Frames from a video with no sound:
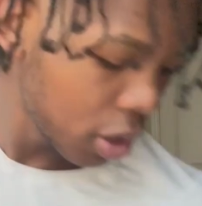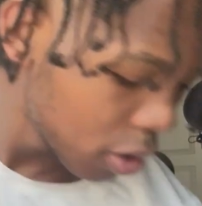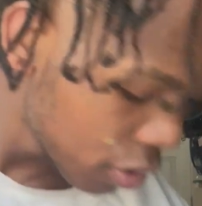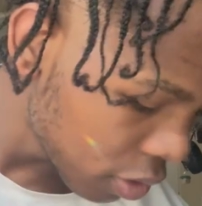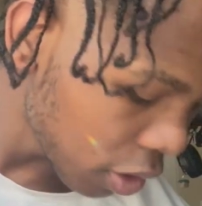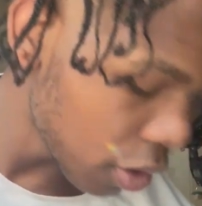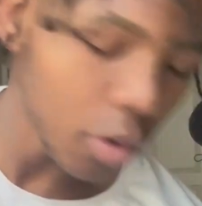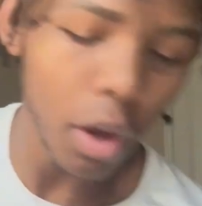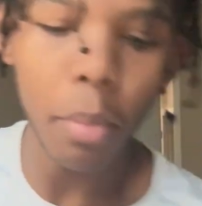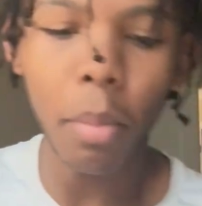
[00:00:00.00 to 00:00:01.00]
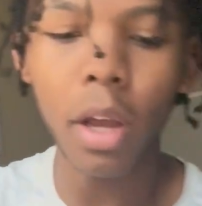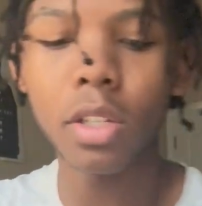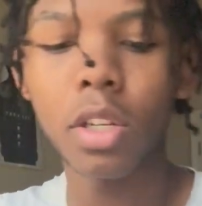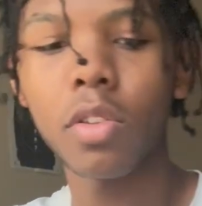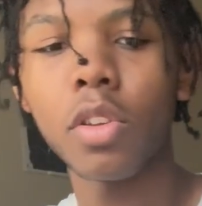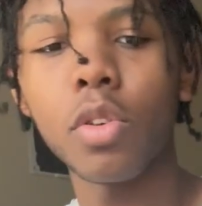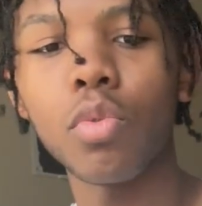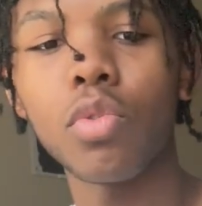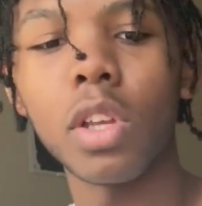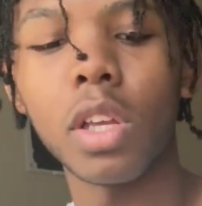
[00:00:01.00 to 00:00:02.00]
So I might just
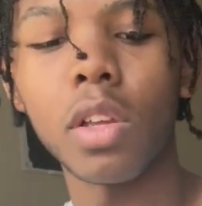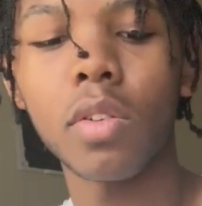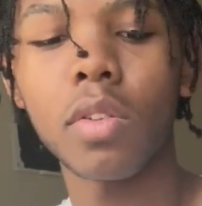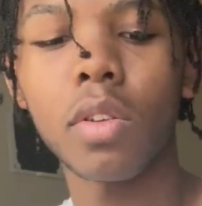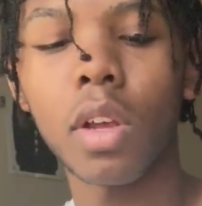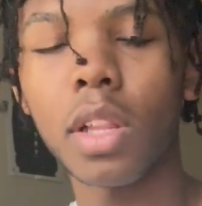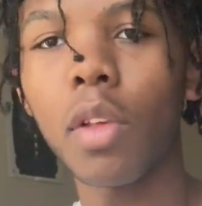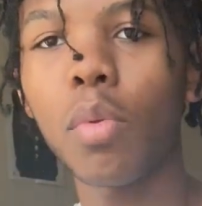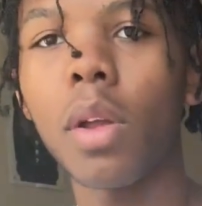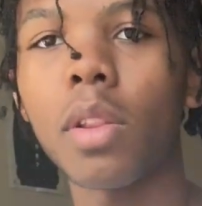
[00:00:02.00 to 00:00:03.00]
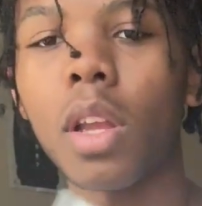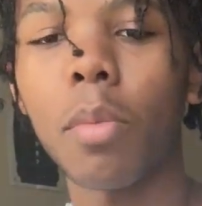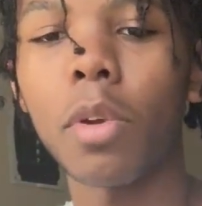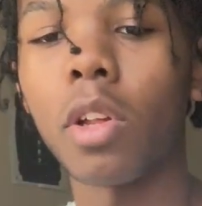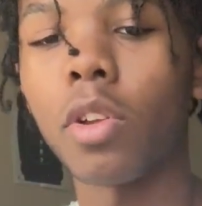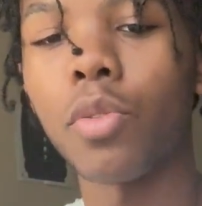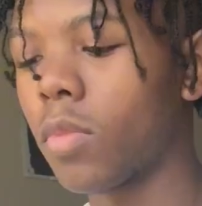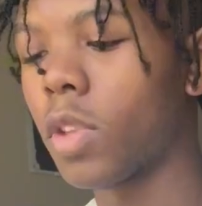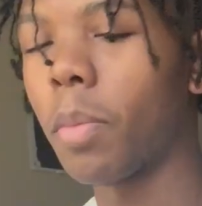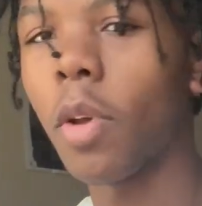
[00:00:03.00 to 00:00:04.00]
use these. That's what I think I'm gonna do.
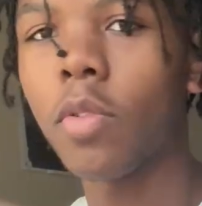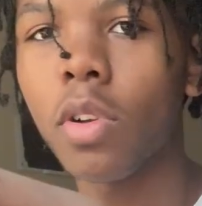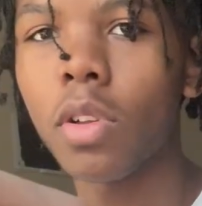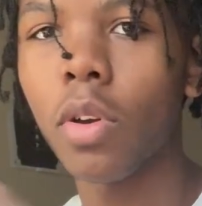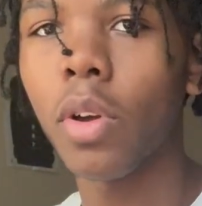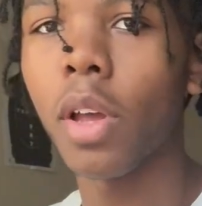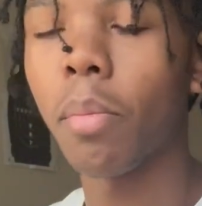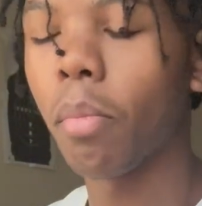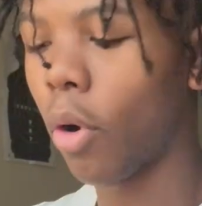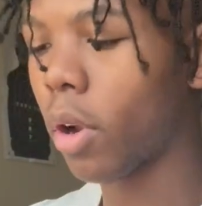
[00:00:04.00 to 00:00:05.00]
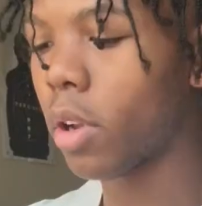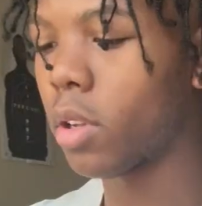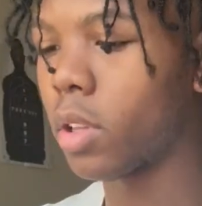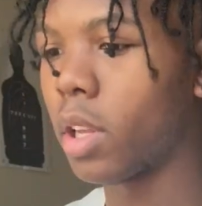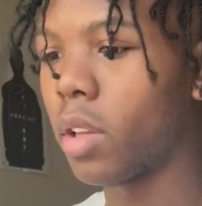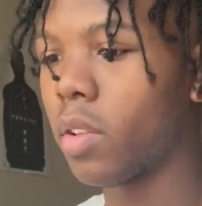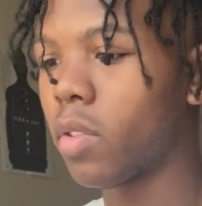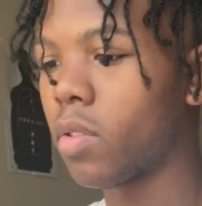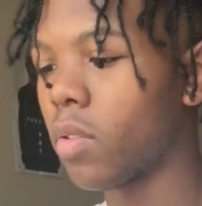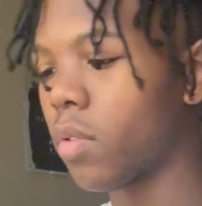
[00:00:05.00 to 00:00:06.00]
I'm also gonna go ahead and mark
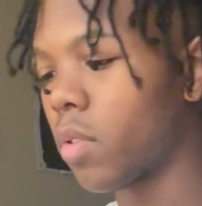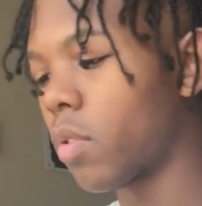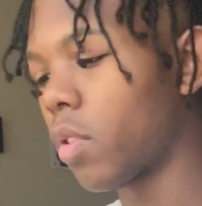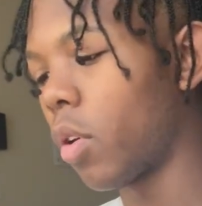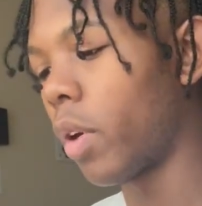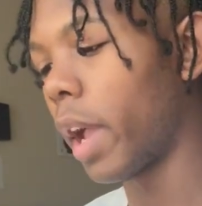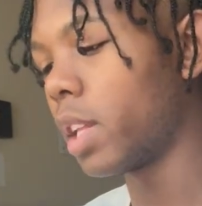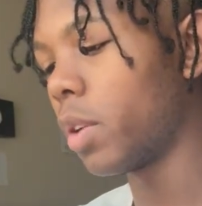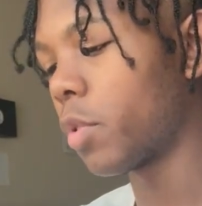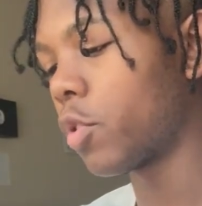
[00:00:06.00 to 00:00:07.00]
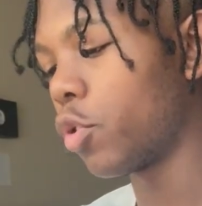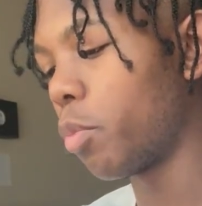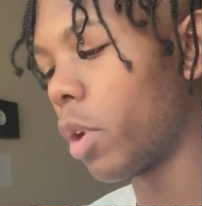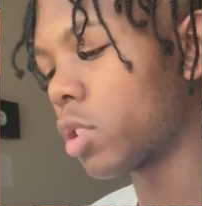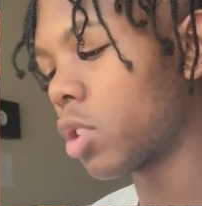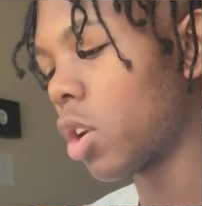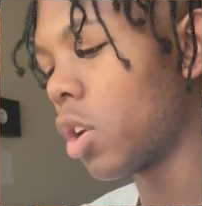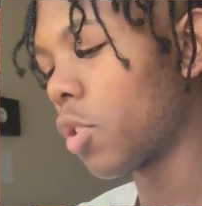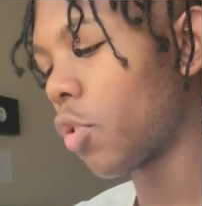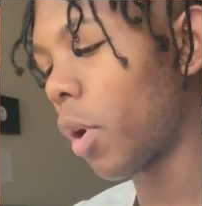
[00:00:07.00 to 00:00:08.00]
this. So 80 was too much,
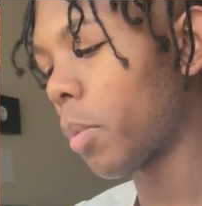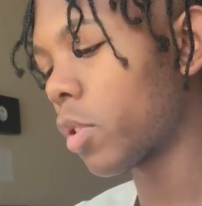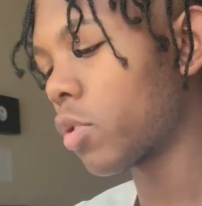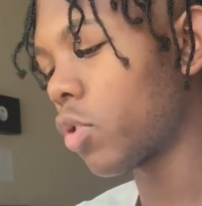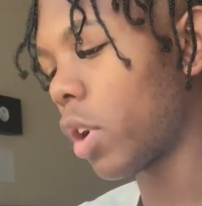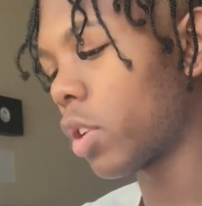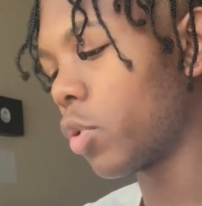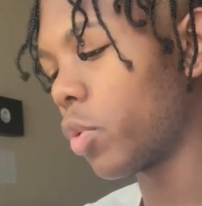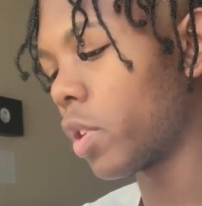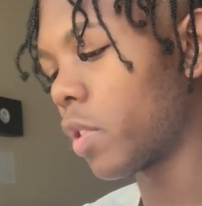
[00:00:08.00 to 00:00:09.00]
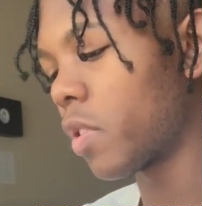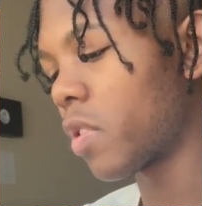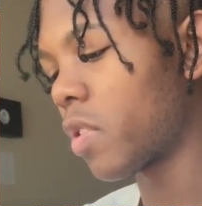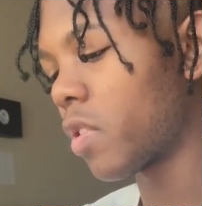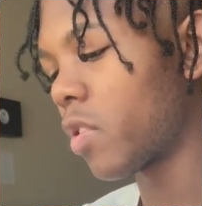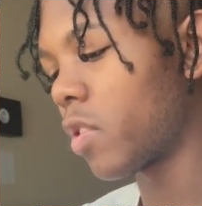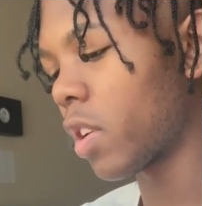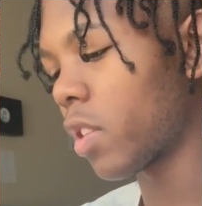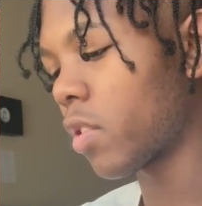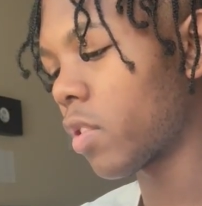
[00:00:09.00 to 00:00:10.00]
so I'm gonna try doing
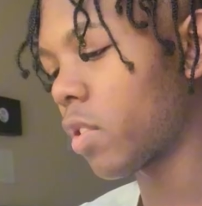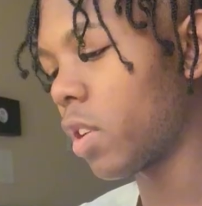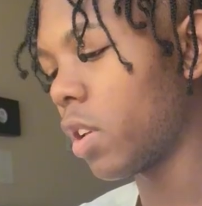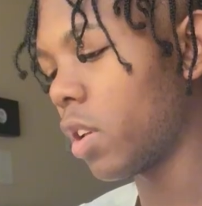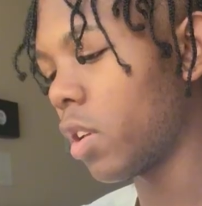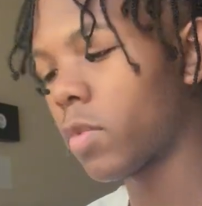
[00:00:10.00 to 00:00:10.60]
60.